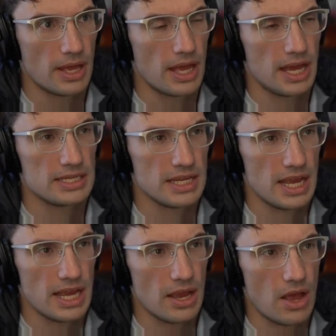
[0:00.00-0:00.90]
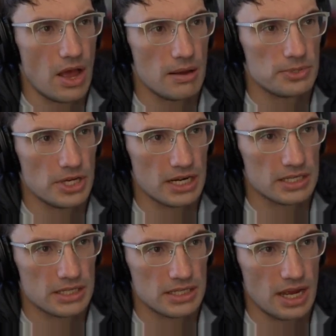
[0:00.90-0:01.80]
I say
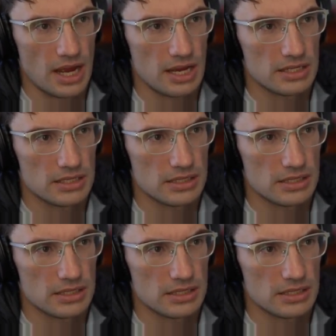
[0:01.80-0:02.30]
object dot